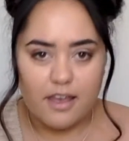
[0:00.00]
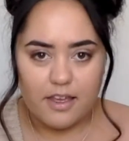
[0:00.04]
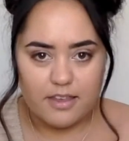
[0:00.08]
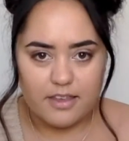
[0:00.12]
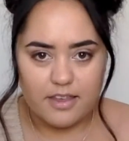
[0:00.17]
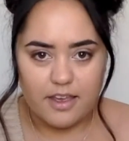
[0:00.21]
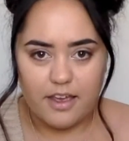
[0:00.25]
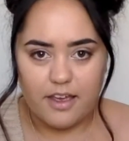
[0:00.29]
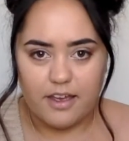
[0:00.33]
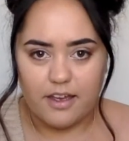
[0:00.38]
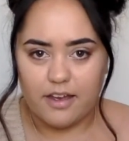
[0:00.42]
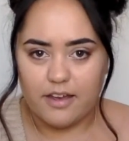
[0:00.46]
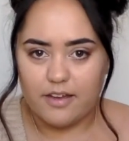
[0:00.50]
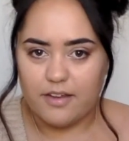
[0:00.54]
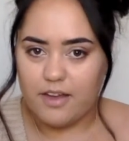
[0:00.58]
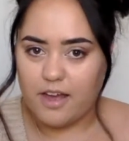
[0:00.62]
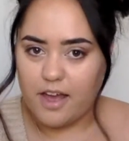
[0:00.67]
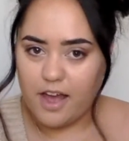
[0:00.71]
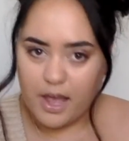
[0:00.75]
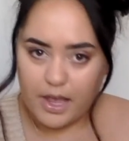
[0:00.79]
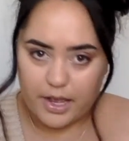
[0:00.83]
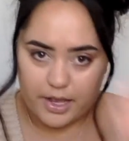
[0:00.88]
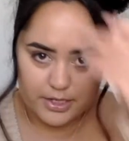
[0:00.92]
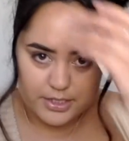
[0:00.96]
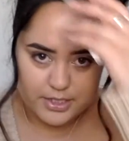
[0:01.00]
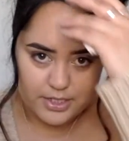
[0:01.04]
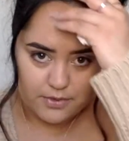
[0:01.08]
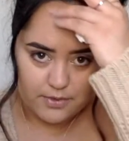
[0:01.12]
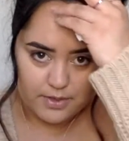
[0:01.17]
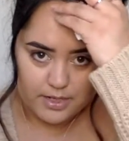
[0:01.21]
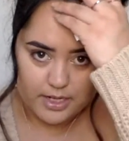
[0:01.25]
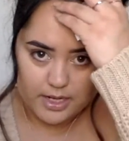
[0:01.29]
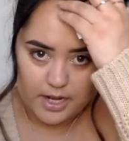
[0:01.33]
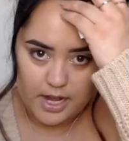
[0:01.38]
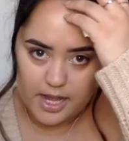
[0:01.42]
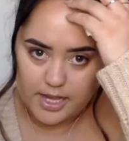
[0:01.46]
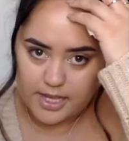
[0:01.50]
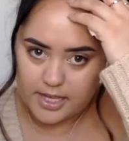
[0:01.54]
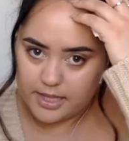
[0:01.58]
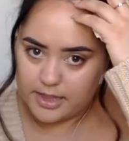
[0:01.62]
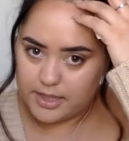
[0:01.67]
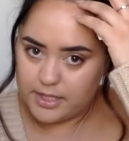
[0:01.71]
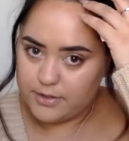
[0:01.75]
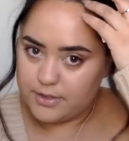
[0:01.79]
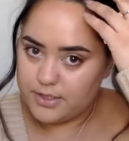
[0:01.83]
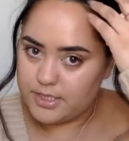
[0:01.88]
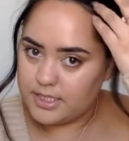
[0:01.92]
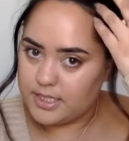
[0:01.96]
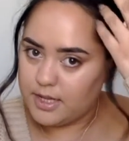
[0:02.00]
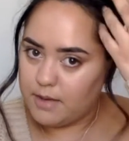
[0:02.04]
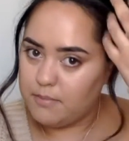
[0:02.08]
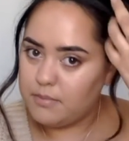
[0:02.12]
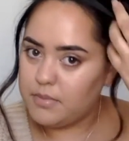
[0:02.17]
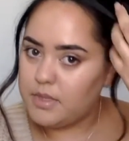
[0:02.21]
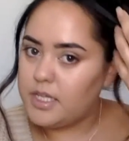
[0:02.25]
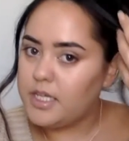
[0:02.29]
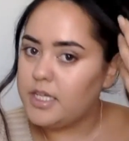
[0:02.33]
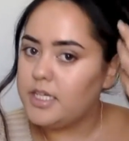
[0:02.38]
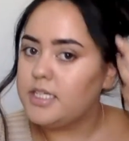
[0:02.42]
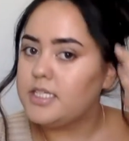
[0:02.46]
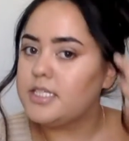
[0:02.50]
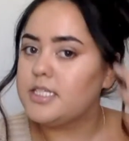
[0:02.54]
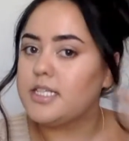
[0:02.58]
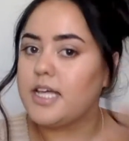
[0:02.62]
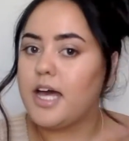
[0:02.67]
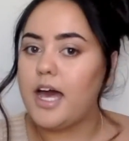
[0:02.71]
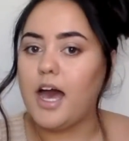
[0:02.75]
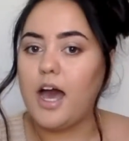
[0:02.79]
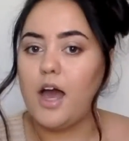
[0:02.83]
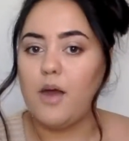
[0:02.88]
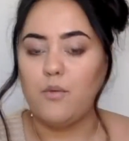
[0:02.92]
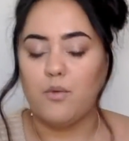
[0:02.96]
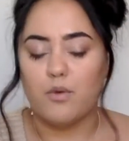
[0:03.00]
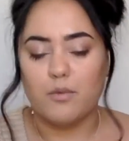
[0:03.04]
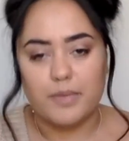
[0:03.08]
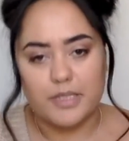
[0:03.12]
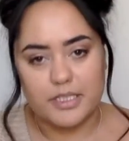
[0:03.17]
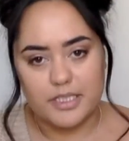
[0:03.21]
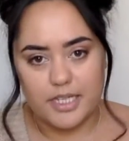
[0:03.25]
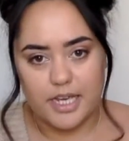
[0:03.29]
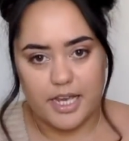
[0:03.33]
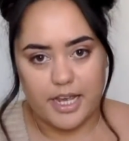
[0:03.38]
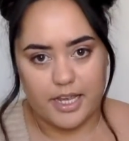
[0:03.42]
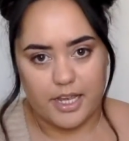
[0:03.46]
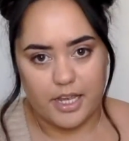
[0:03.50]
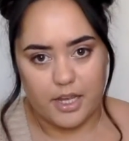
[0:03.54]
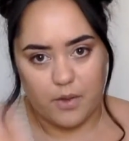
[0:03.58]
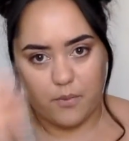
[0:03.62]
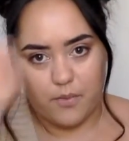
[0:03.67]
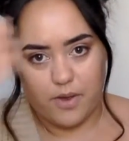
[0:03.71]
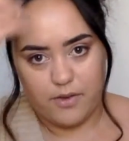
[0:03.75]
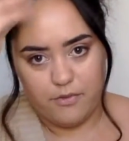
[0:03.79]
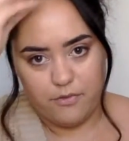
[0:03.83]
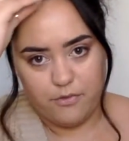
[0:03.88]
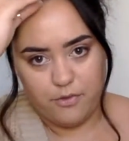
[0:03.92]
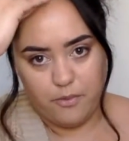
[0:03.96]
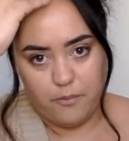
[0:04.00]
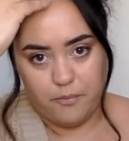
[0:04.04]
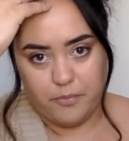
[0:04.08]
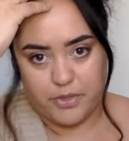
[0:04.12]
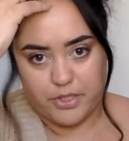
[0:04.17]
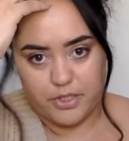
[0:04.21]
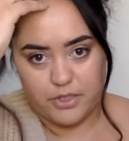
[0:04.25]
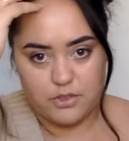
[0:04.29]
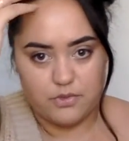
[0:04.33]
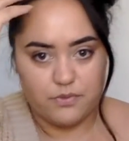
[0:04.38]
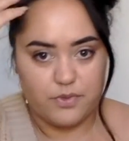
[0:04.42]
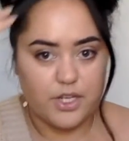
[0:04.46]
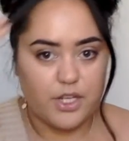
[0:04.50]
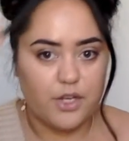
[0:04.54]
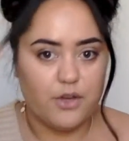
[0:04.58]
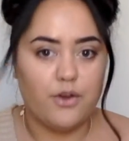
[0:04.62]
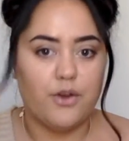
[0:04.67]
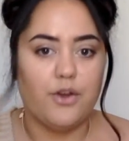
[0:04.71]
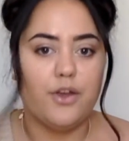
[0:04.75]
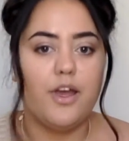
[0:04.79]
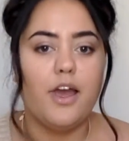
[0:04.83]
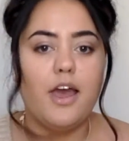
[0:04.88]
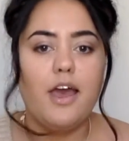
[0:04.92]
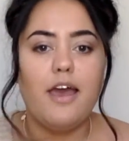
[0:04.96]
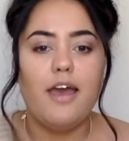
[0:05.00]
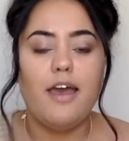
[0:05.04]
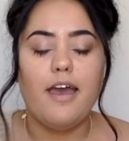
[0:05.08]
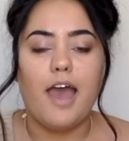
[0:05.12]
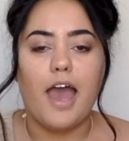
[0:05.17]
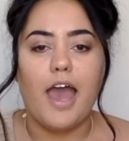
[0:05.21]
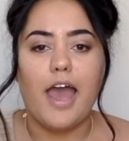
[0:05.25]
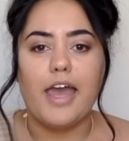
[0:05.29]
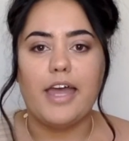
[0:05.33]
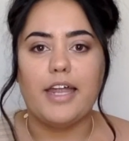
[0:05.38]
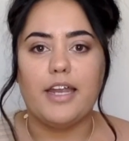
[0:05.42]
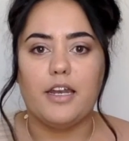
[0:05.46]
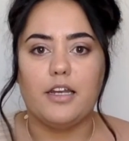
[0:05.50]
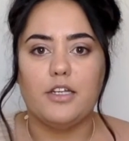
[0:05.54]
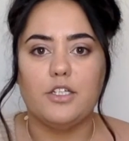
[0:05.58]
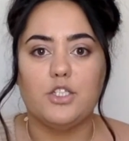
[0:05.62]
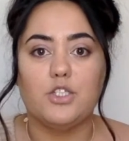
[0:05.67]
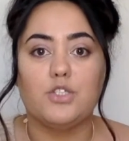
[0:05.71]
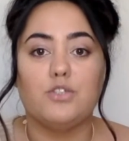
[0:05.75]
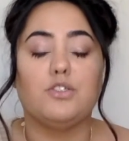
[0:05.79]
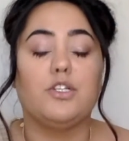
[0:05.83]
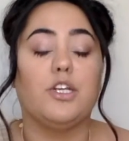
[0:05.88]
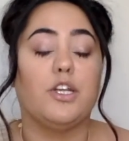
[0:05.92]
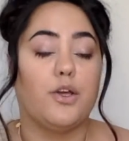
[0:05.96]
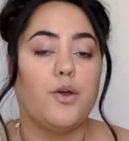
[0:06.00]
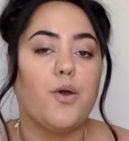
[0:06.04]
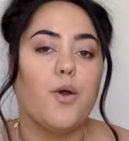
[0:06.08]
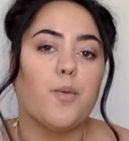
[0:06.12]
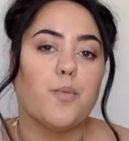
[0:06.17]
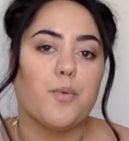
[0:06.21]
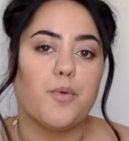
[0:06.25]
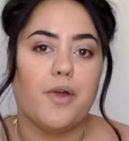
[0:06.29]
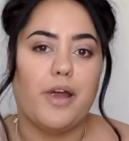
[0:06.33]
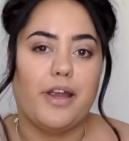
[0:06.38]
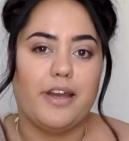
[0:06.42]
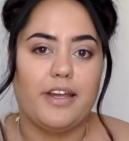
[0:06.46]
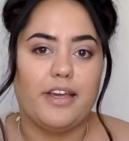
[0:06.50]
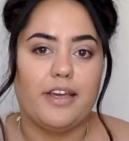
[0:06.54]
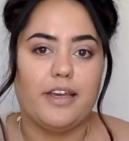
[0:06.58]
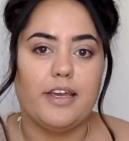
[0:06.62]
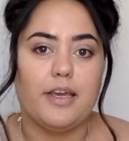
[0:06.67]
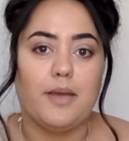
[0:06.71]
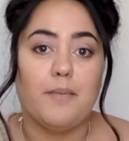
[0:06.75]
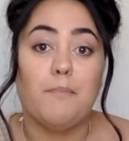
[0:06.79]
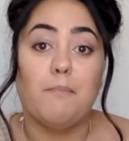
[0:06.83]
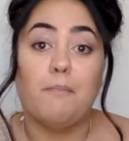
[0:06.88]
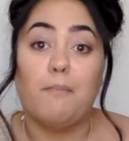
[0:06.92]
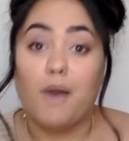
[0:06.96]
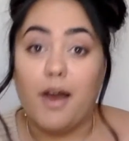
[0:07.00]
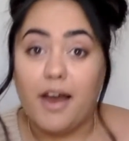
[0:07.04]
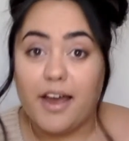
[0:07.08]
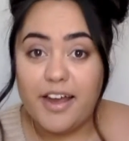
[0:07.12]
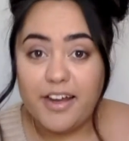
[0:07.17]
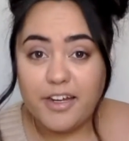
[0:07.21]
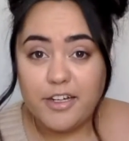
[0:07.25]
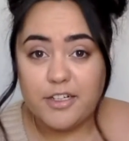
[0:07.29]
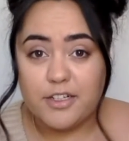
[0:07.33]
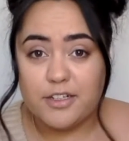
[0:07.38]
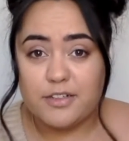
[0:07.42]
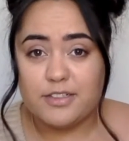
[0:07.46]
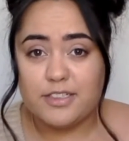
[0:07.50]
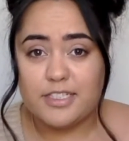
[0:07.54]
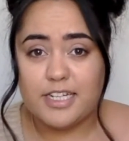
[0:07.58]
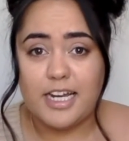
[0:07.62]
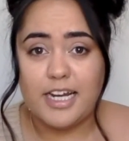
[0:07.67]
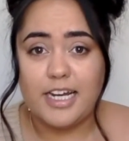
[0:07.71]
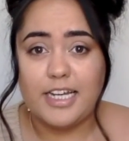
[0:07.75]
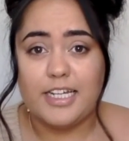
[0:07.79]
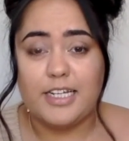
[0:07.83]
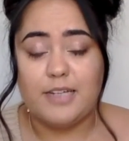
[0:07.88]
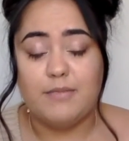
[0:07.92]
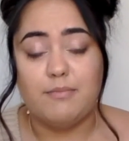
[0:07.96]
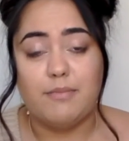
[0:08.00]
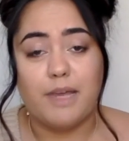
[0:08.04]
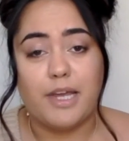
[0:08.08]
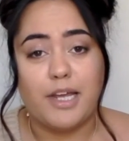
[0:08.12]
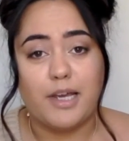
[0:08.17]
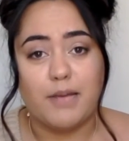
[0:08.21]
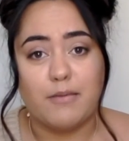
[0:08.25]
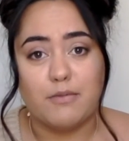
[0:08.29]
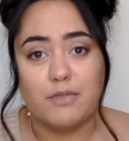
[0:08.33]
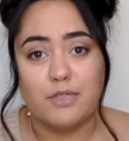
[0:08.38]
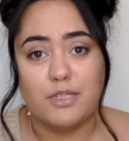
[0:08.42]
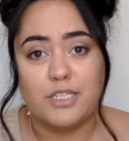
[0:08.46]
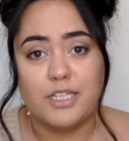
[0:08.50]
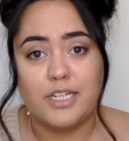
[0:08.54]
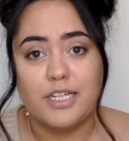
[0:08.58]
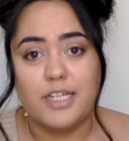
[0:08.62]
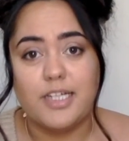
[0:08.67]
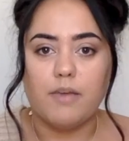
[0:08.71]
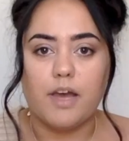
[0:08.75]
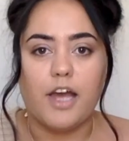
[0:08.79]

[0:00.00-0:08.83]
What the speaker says: Yeah, I actually really like it. There are some things that I will be taking away from this video and incorporating it in my daily makeup routine.